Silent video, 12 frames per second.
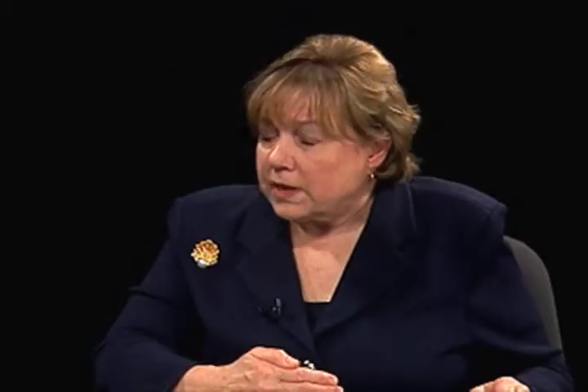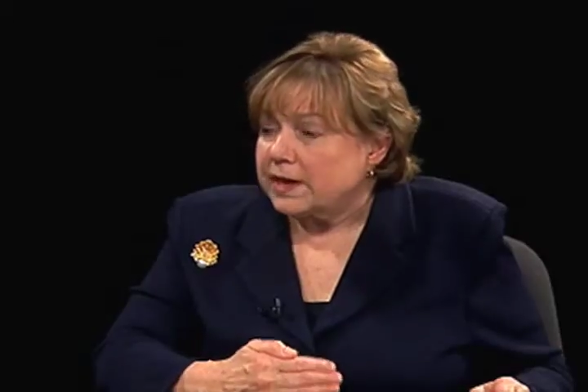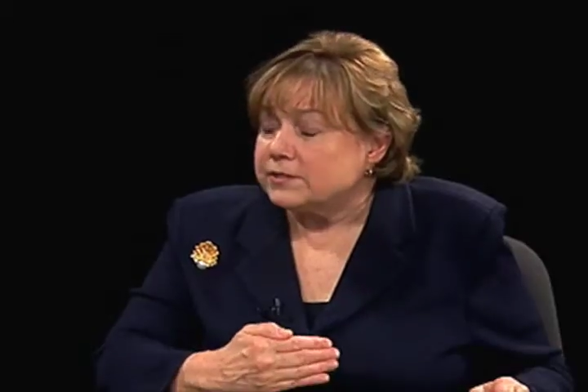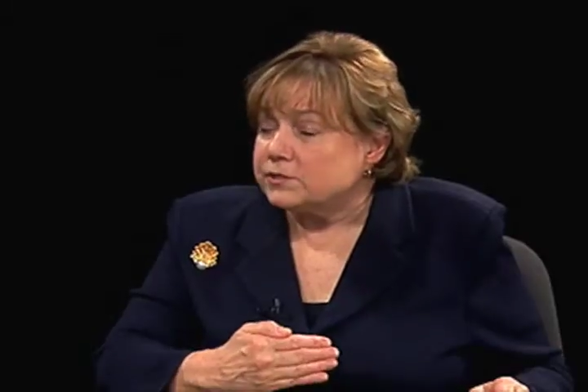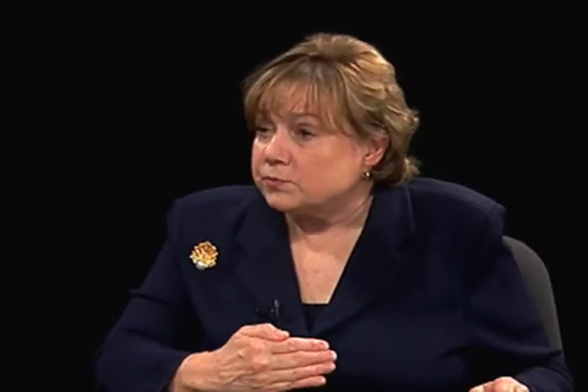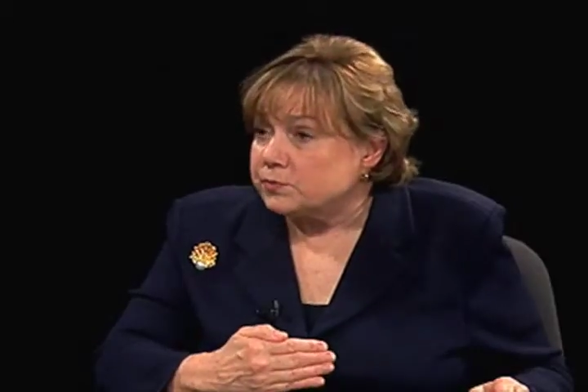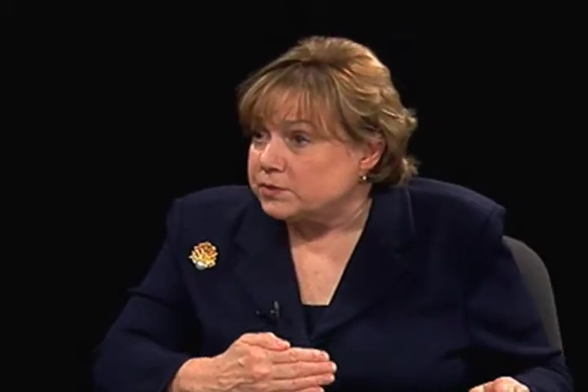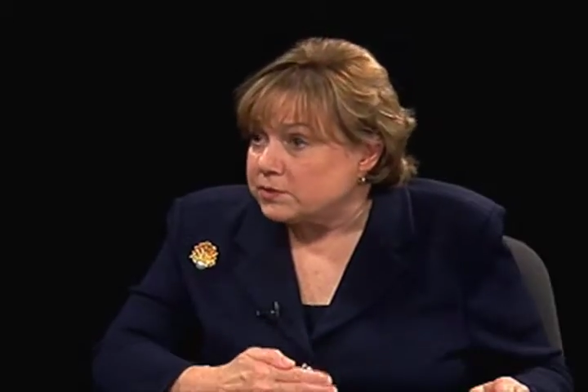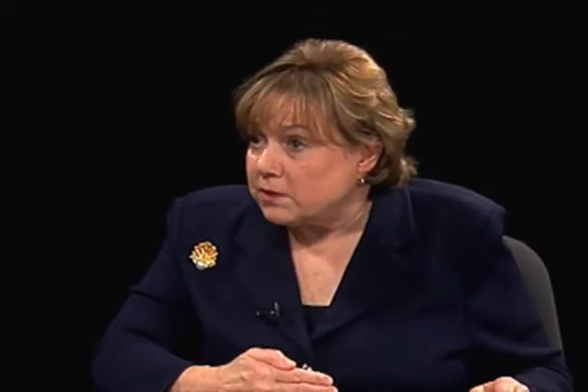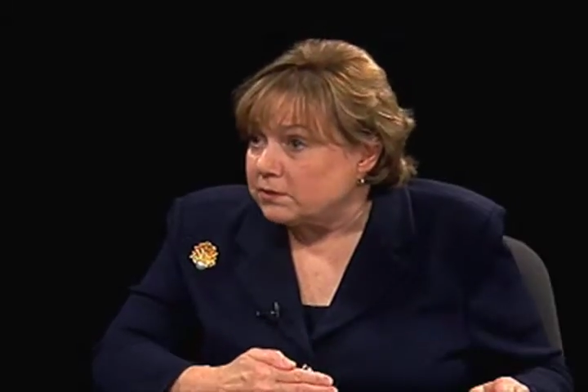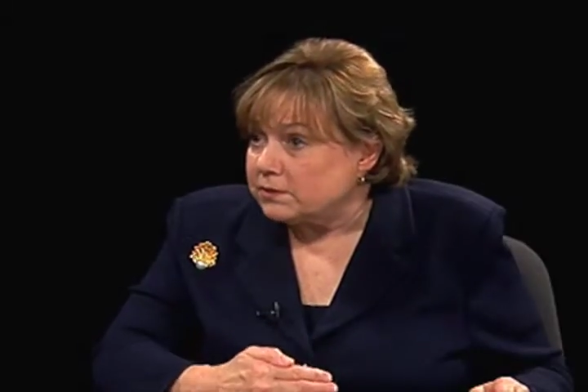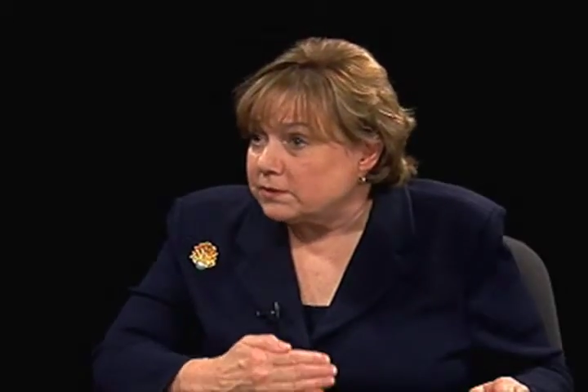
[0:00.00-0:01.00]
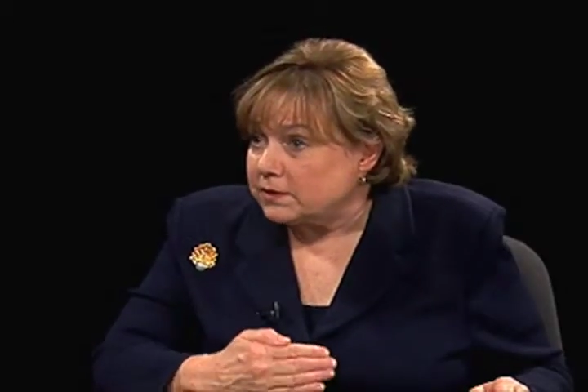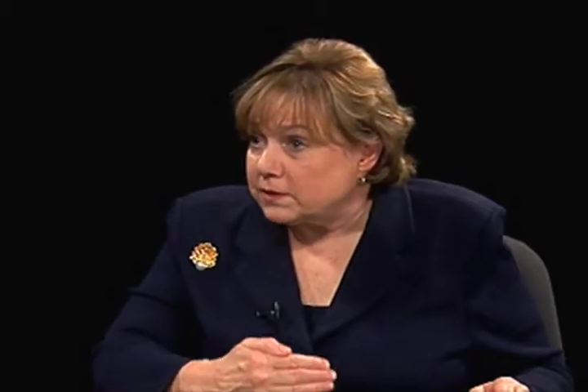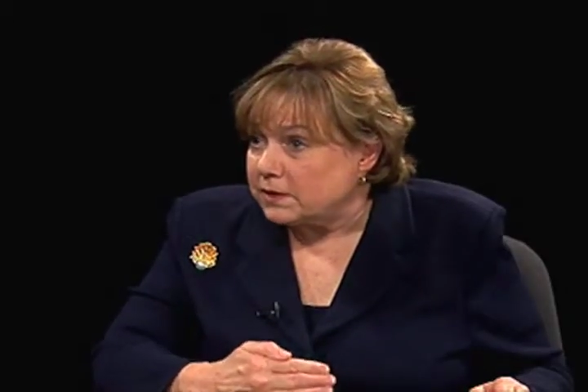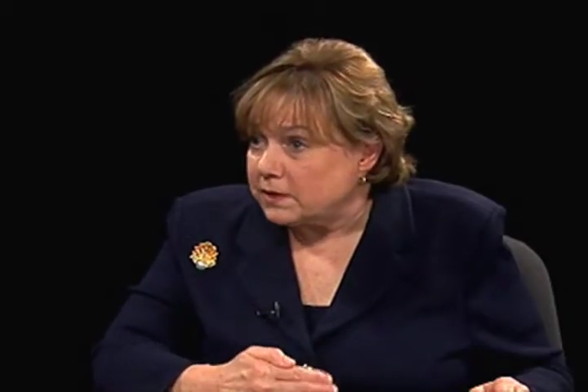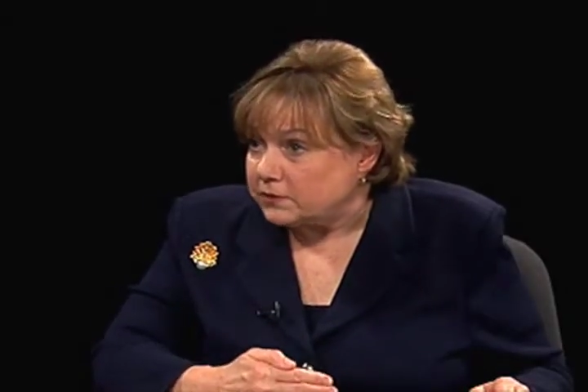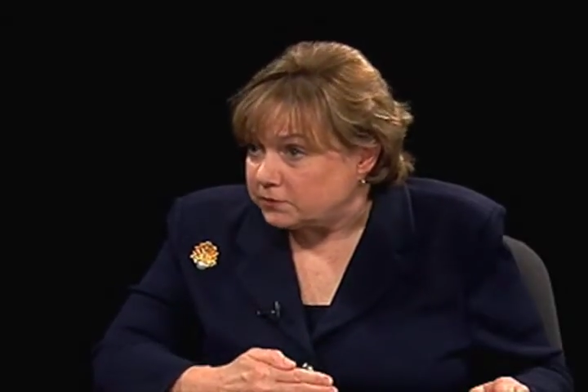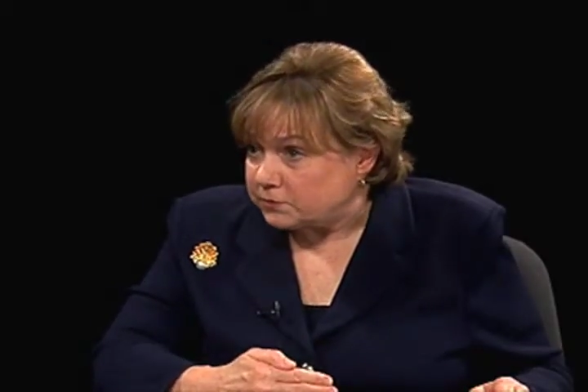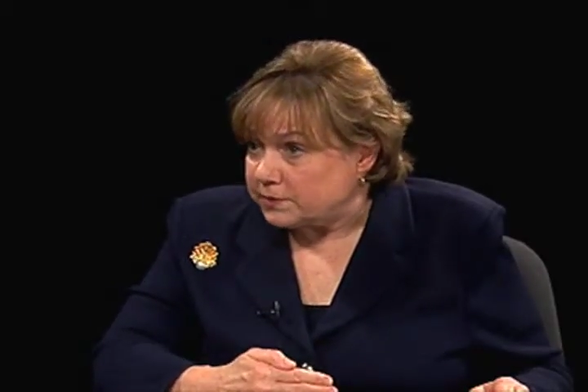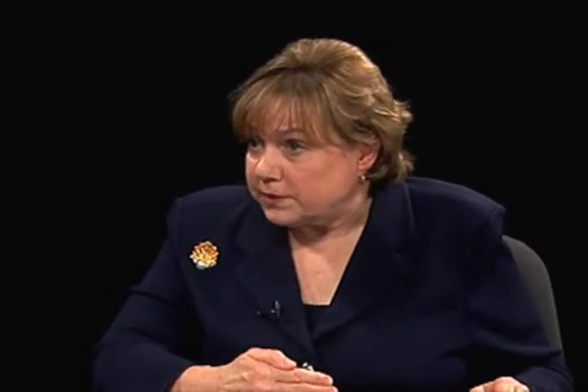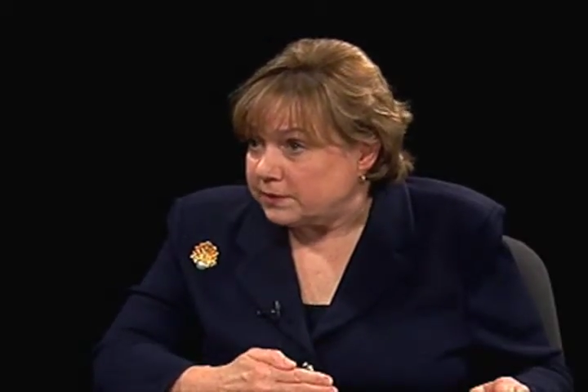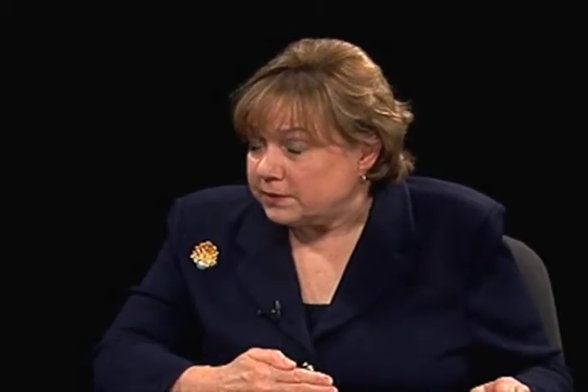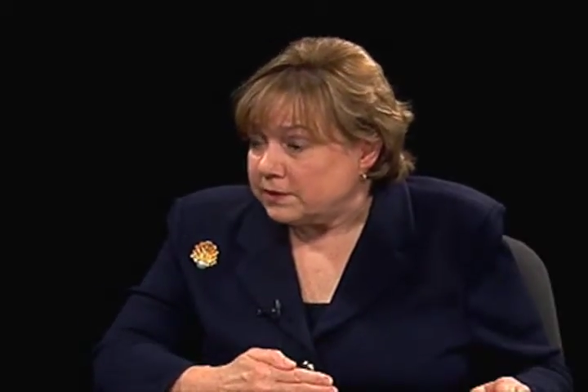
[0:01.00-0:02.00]
As a result, the
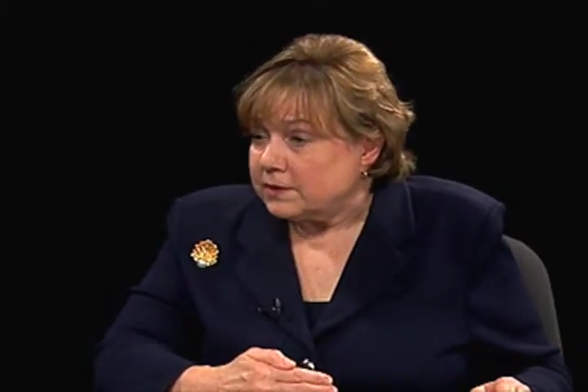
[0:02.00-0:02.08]
country